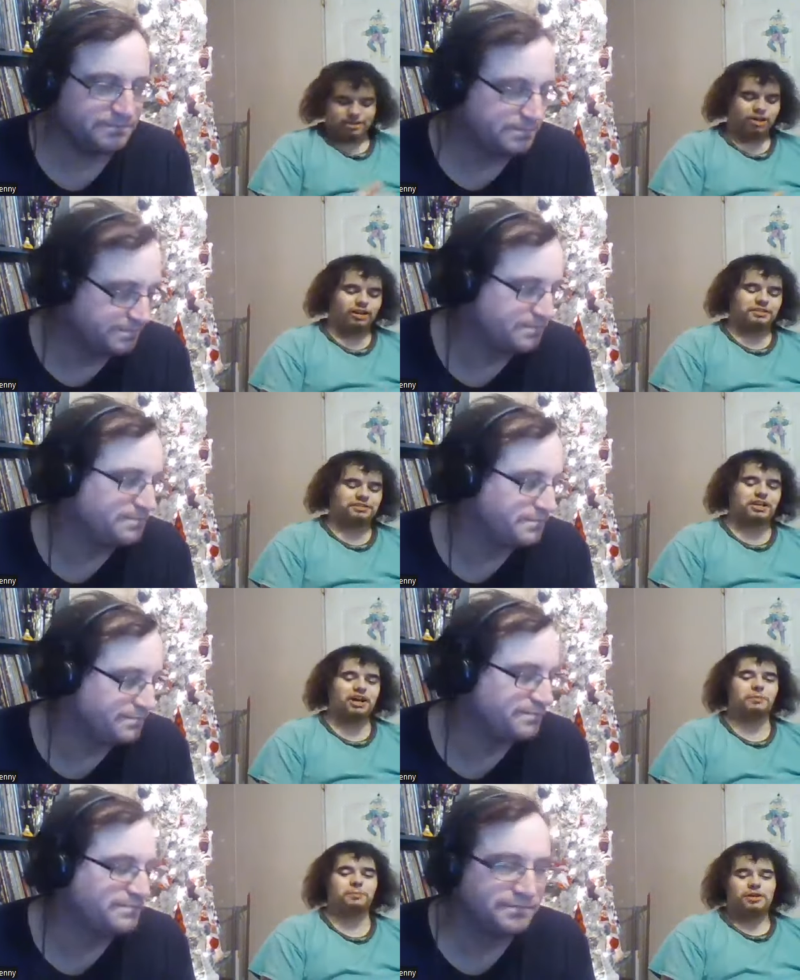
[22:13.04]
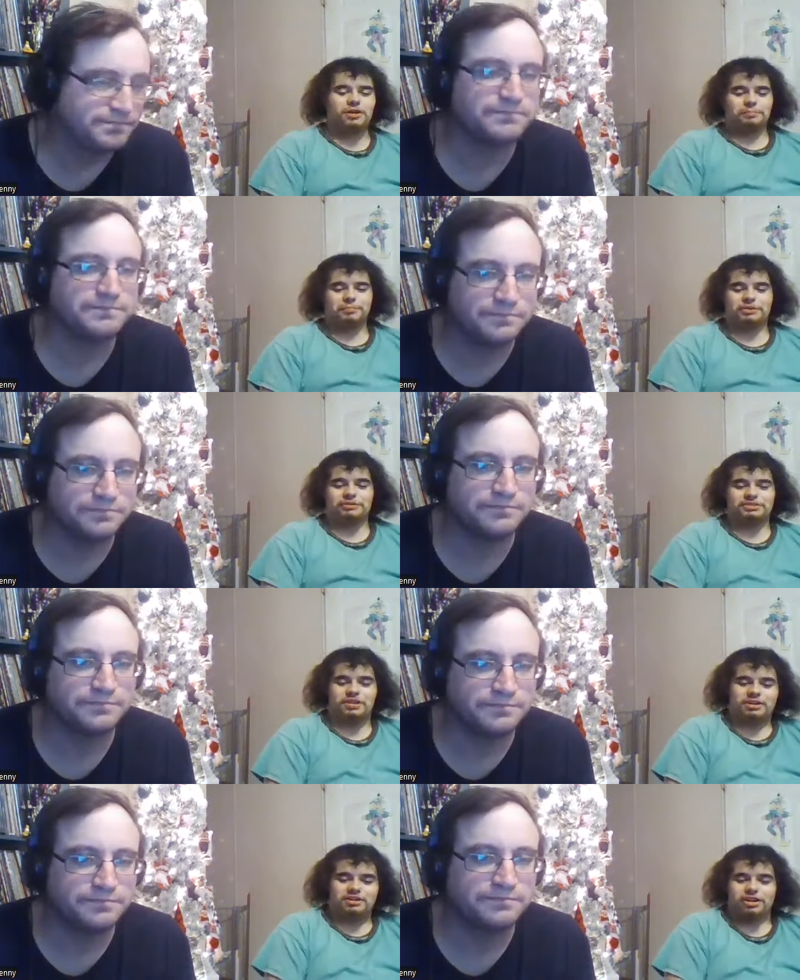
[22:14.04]
Speaker 1: well has come. I mean, it
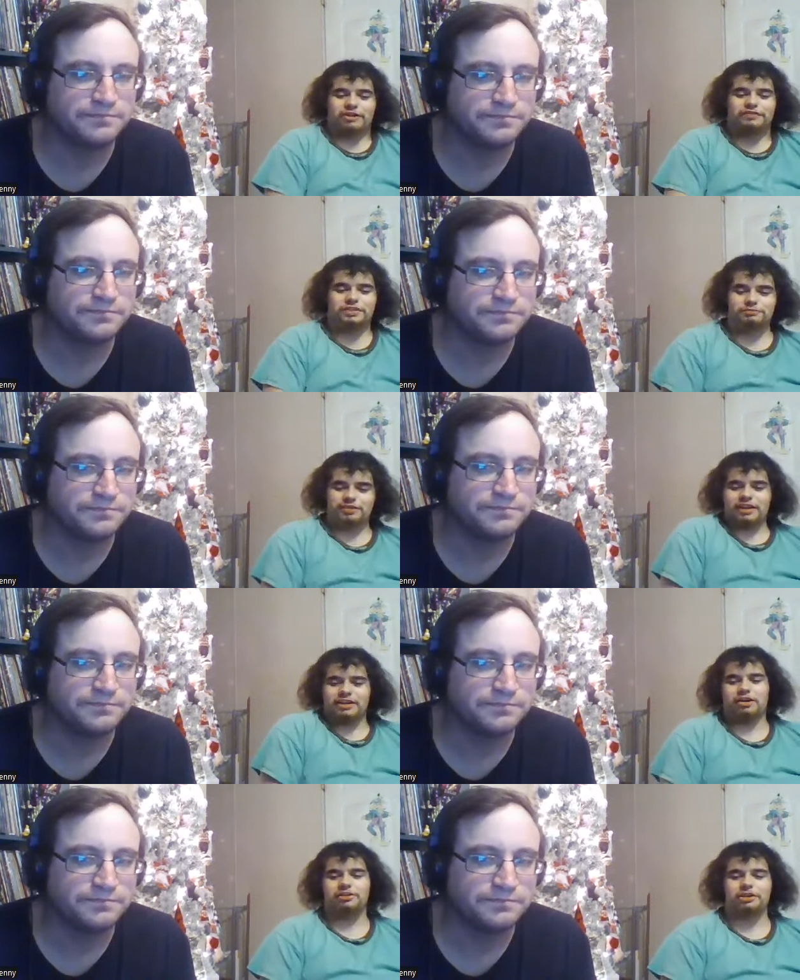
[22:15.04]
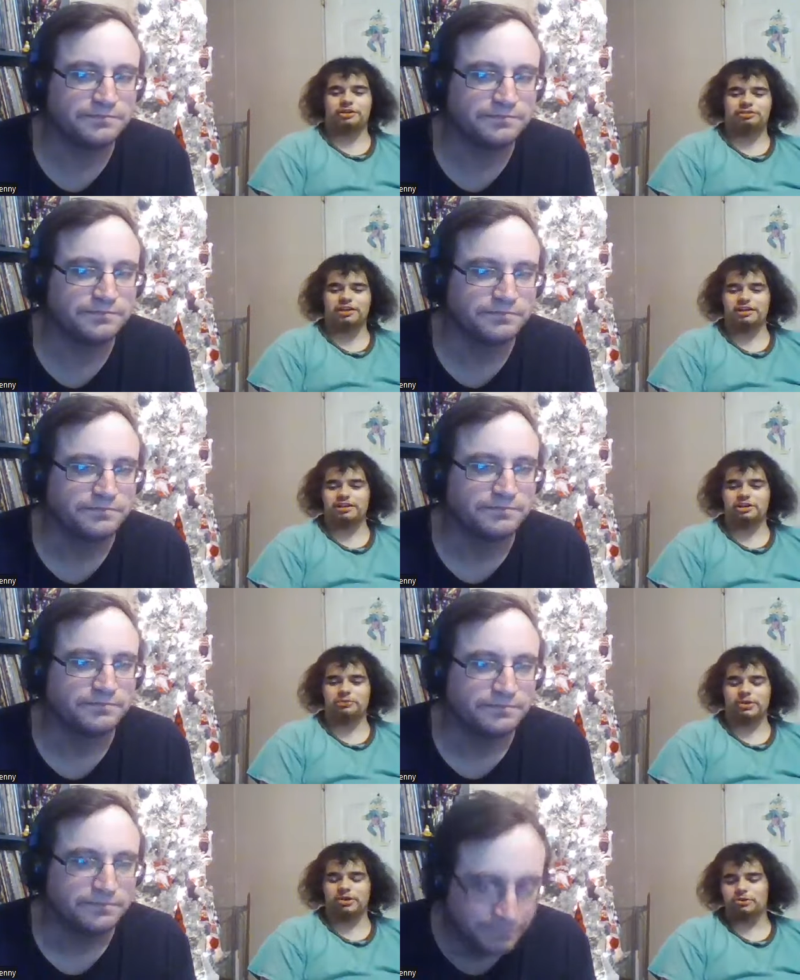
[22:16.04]
started out some vague audio thing, and
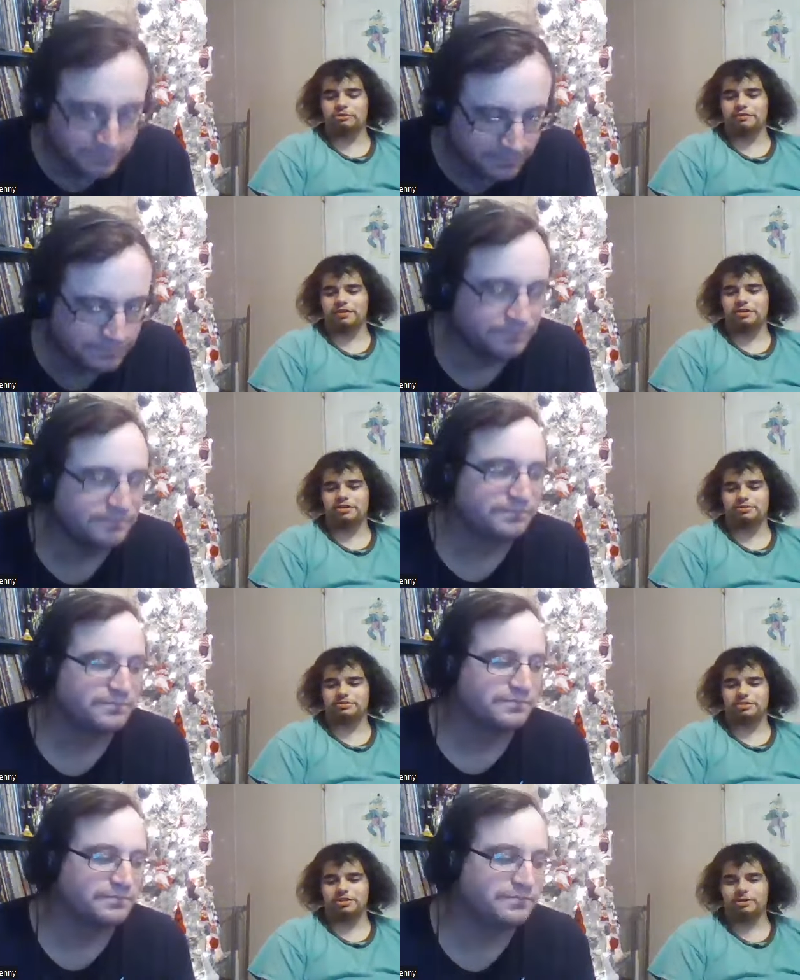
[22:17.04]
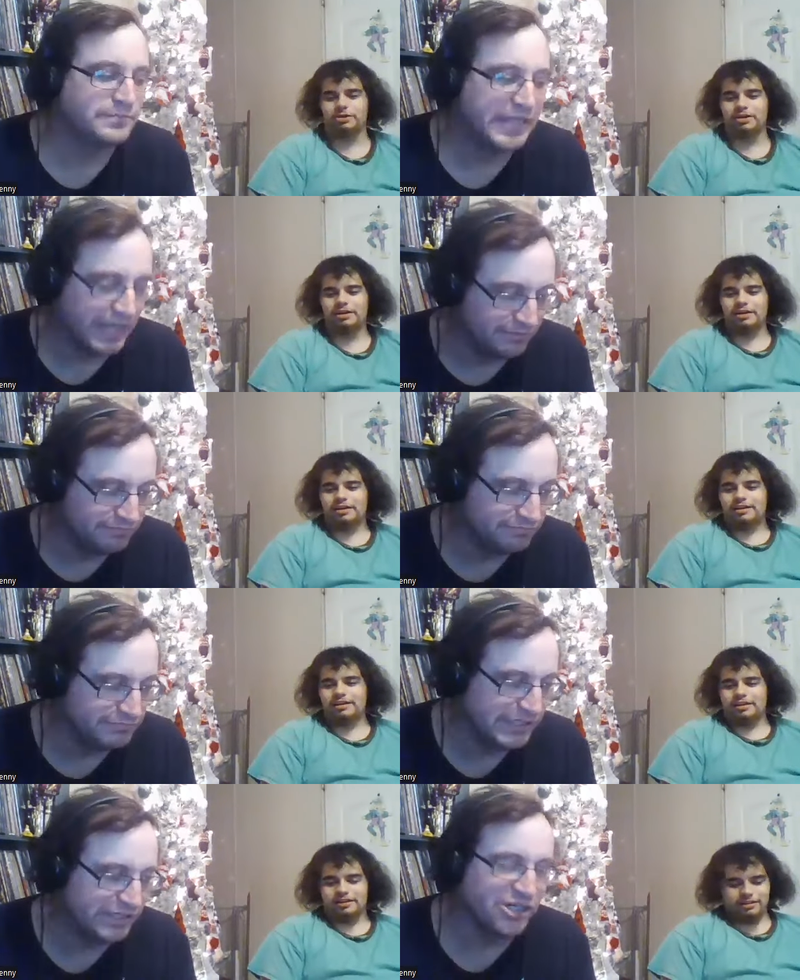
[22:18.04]
here we are doing videos, you know.
Speaker 2: That
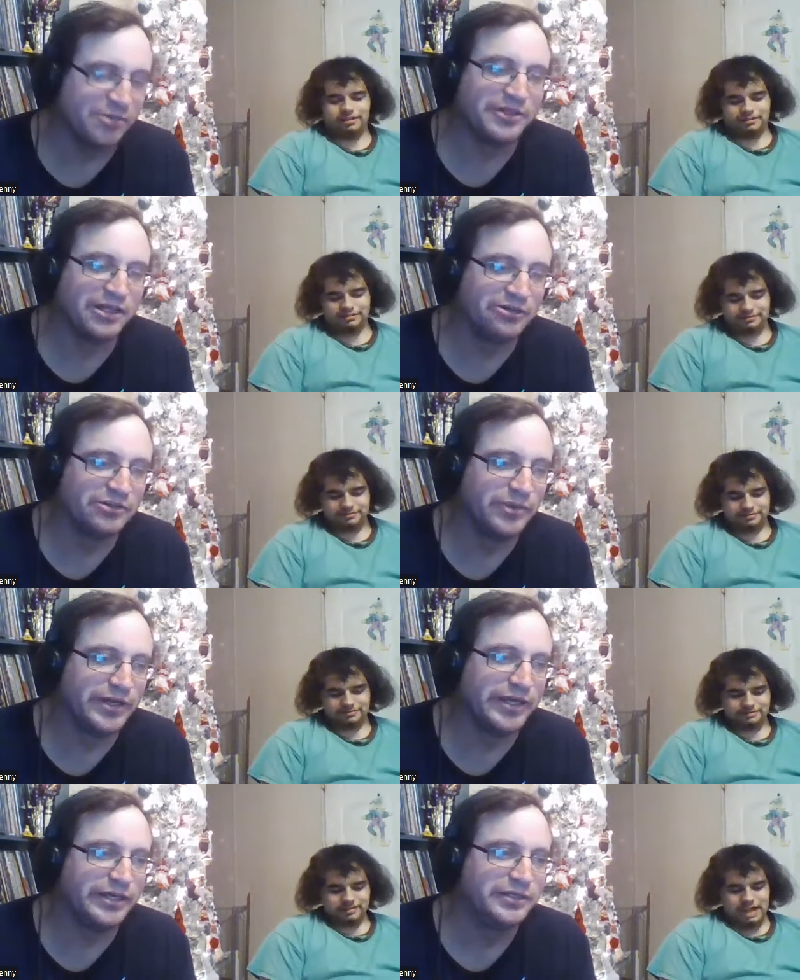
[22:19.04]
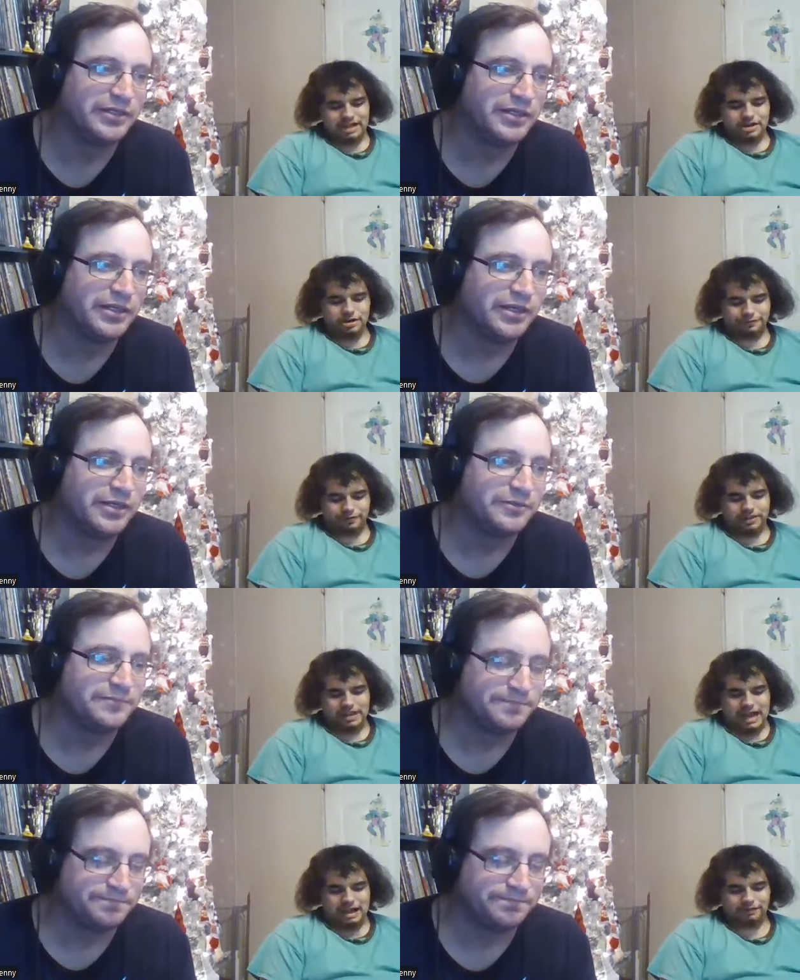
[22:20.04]
did come along the way.
Speaker 1: And, you know, for
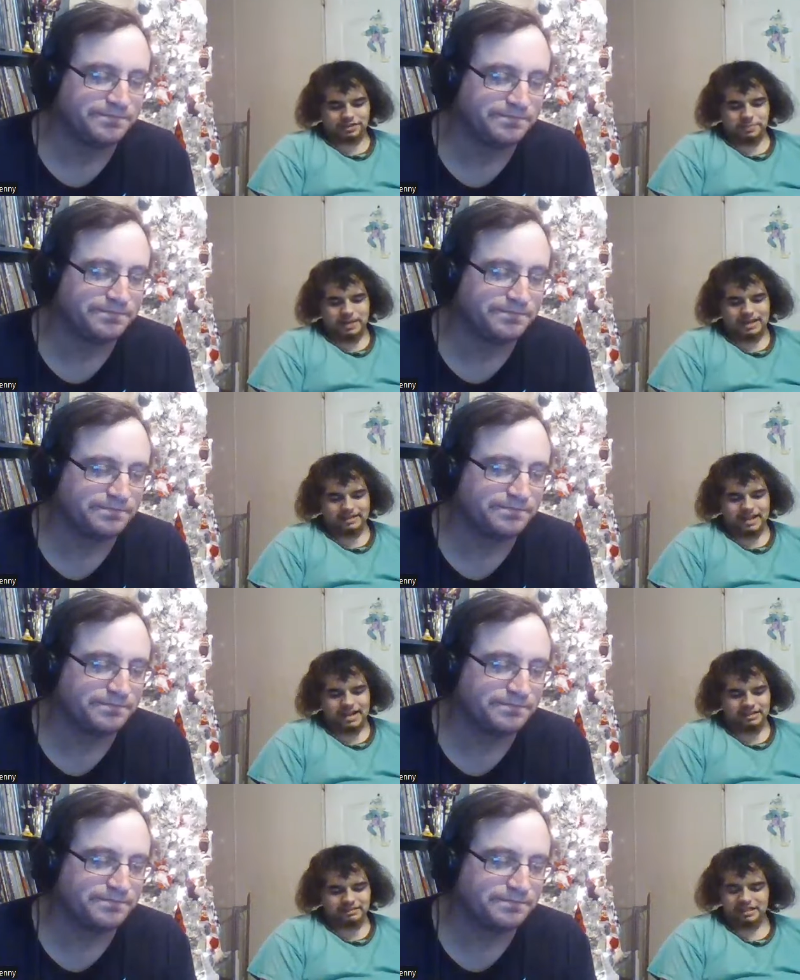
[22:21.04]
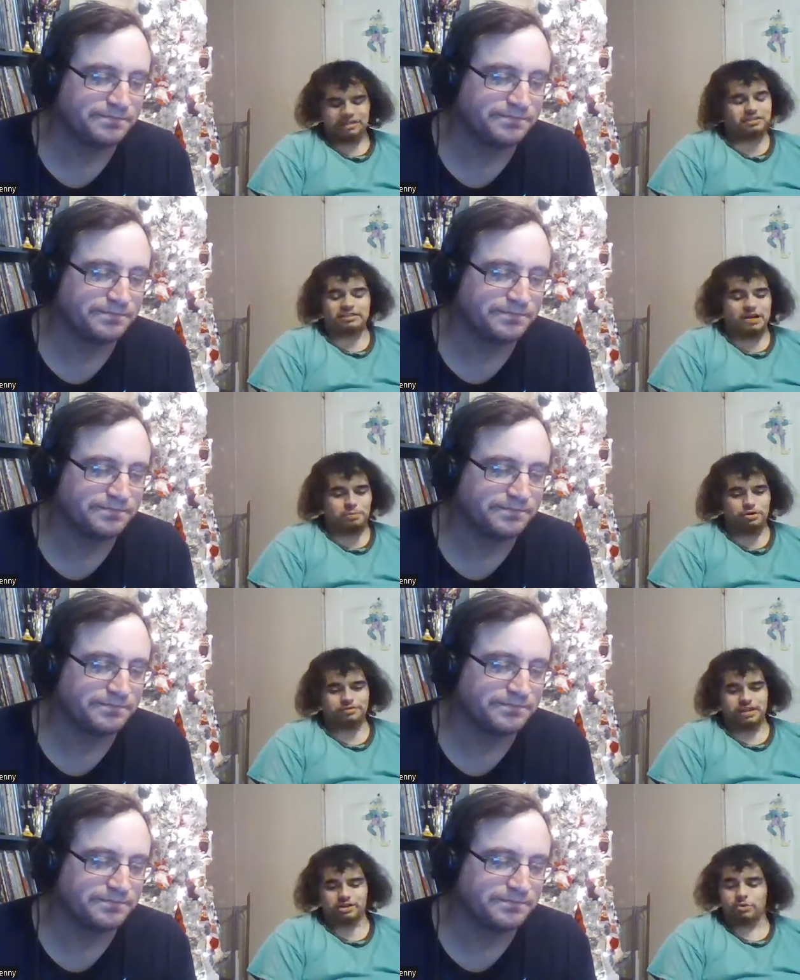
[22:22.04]
the average podcast, it does not
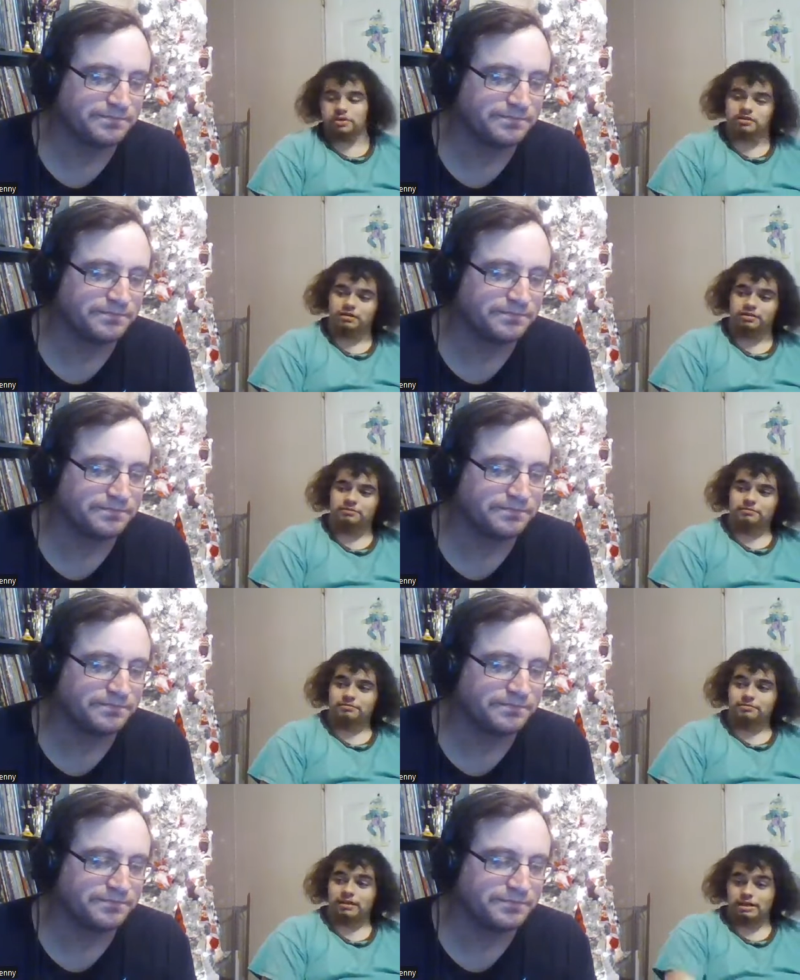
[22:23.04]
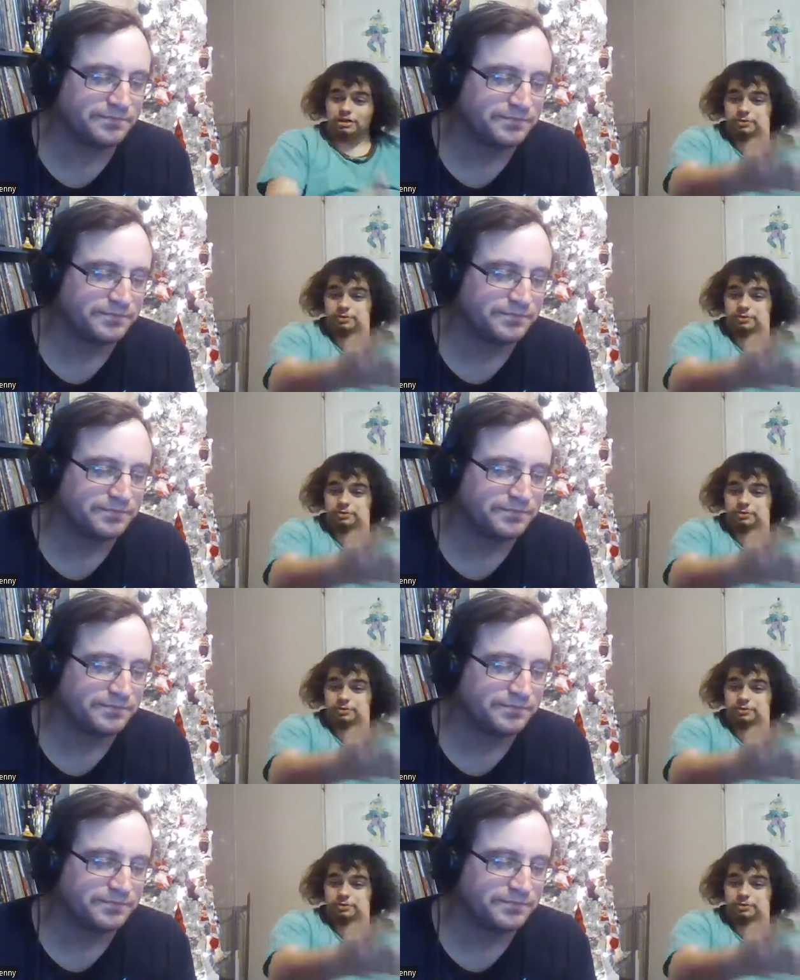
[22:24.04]
move that quickly. And